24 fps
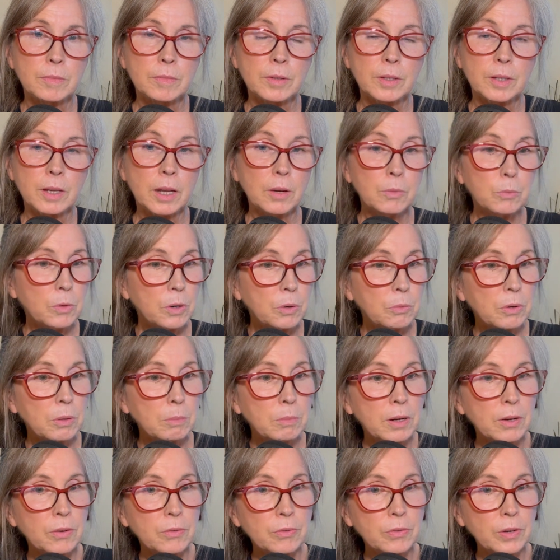And what we
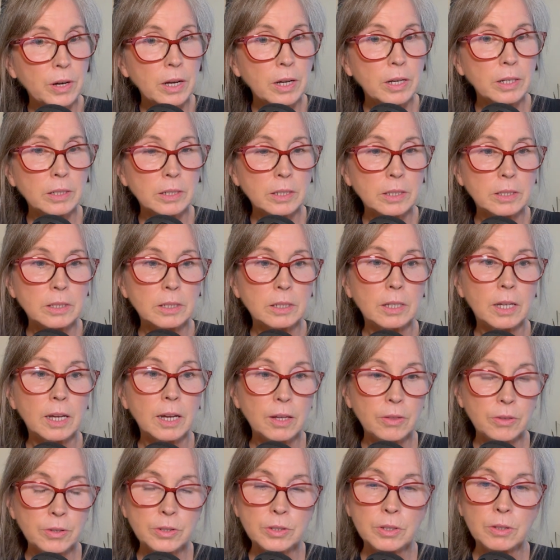might find is,
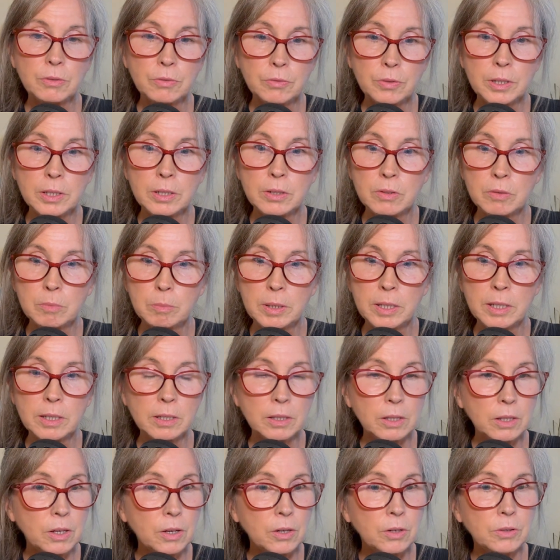there's a fear of being
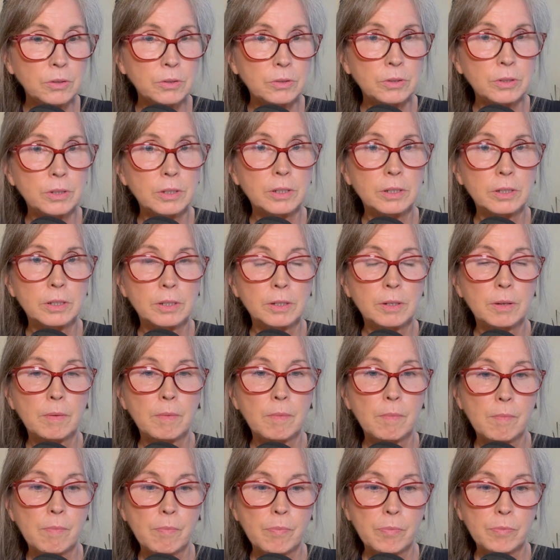alone.
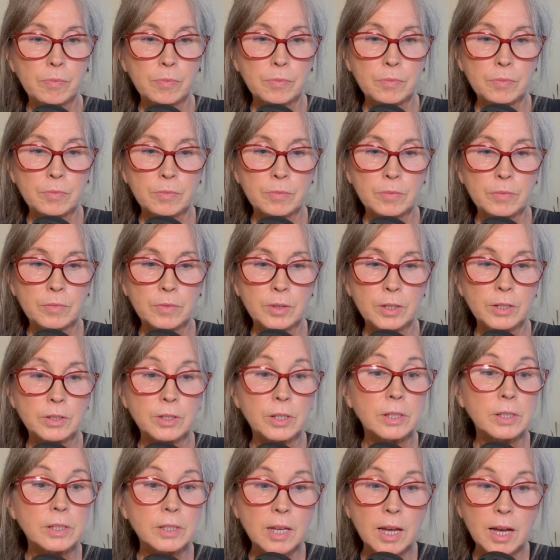There's a
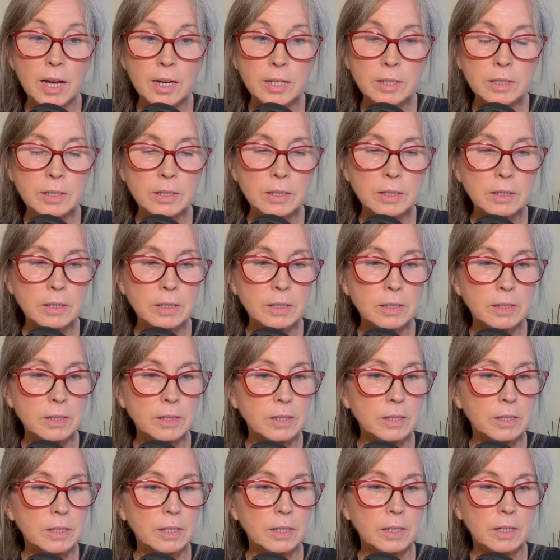sadness
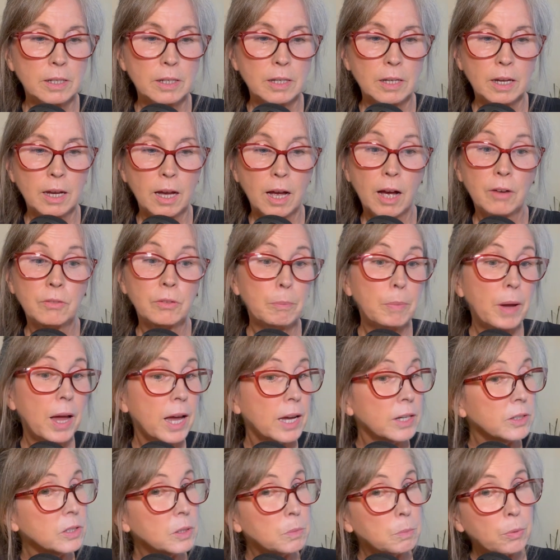of a
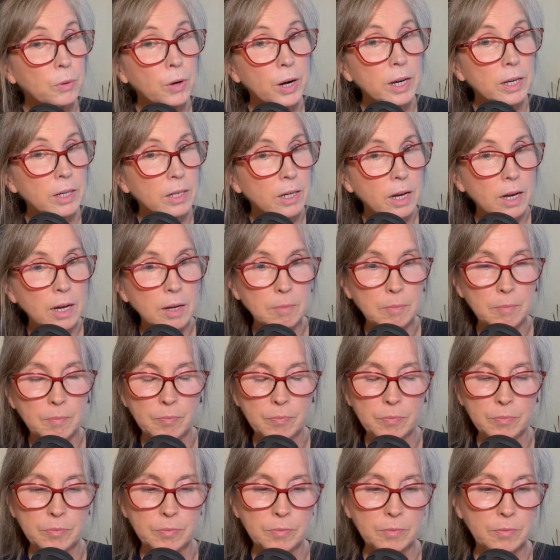past breakup.
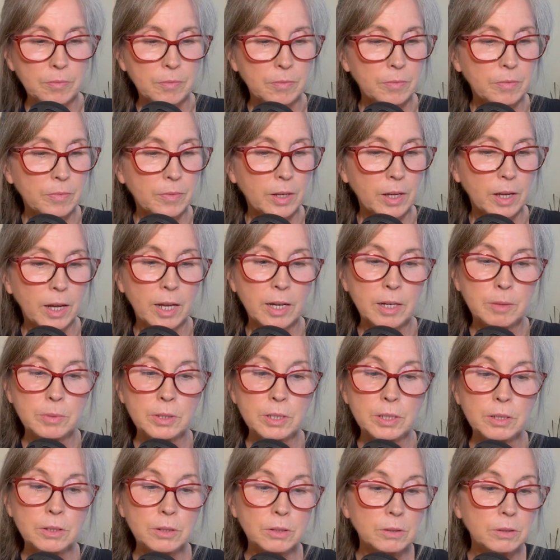And I
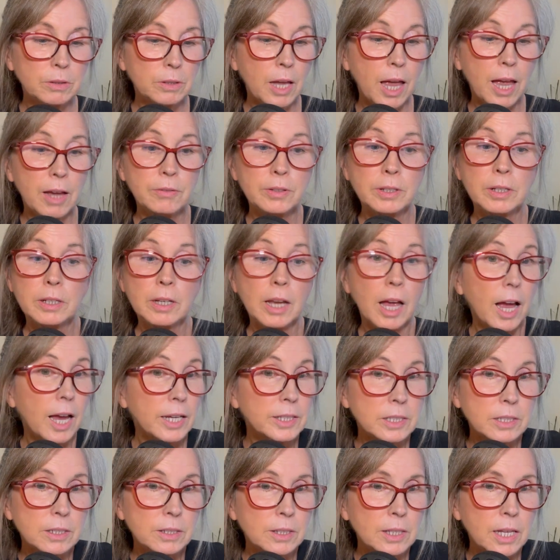still
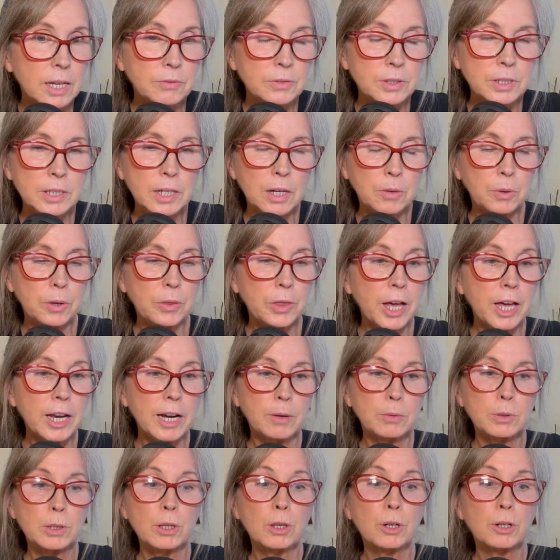haven't dealt with that. I
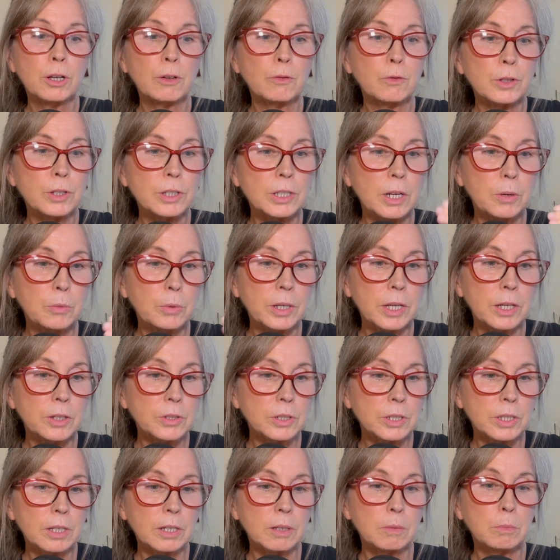was looking for someone else
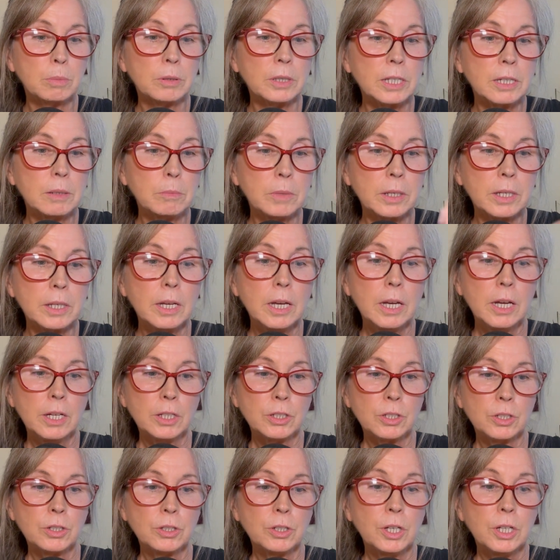to complete me,
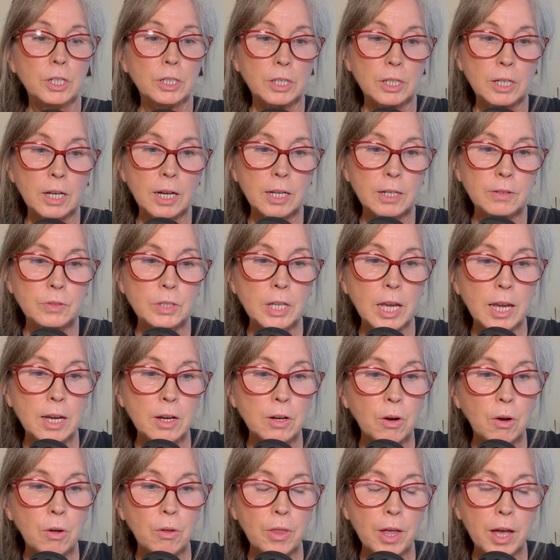to kind of take
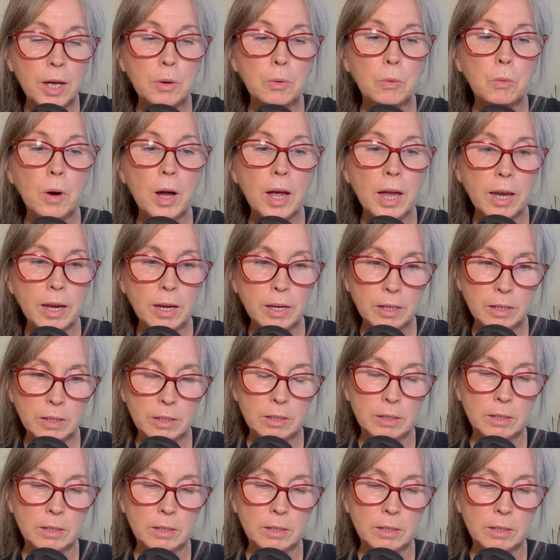all that away,